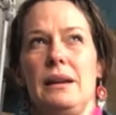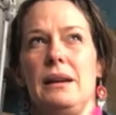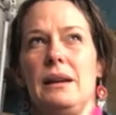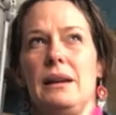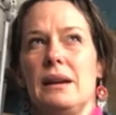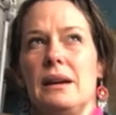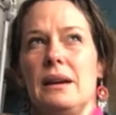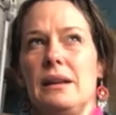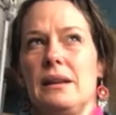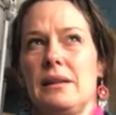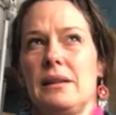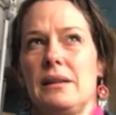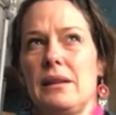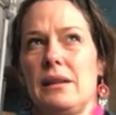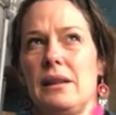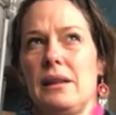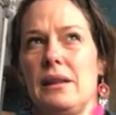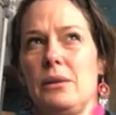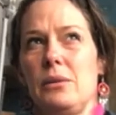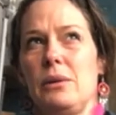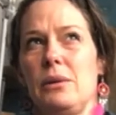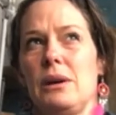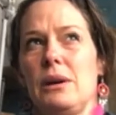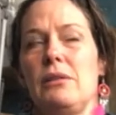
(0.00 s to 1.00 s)
Yeah. So
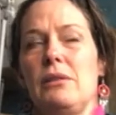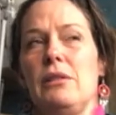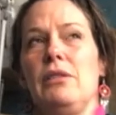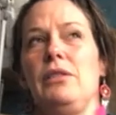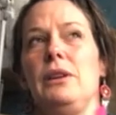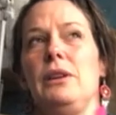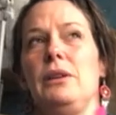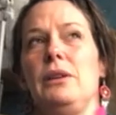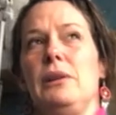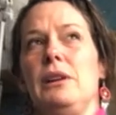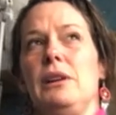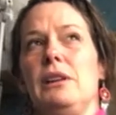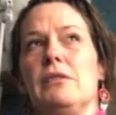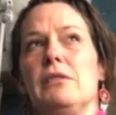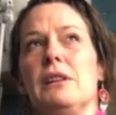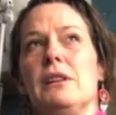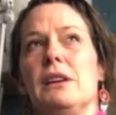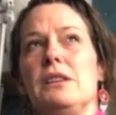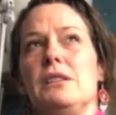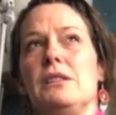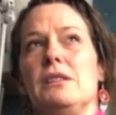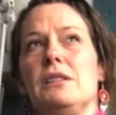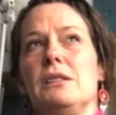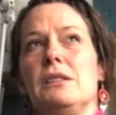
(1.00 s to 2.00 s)
there were a few
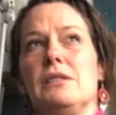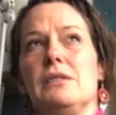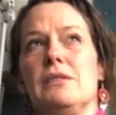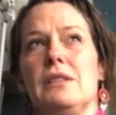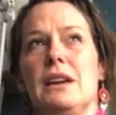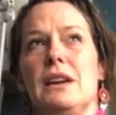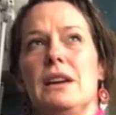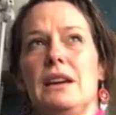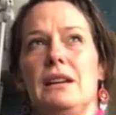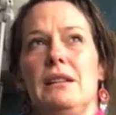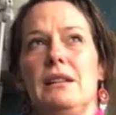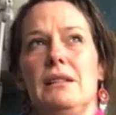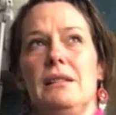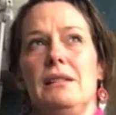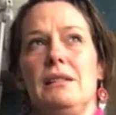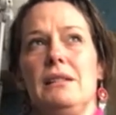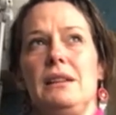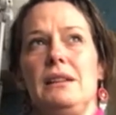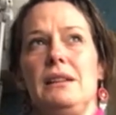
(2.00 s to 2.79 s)
iterations of that knight.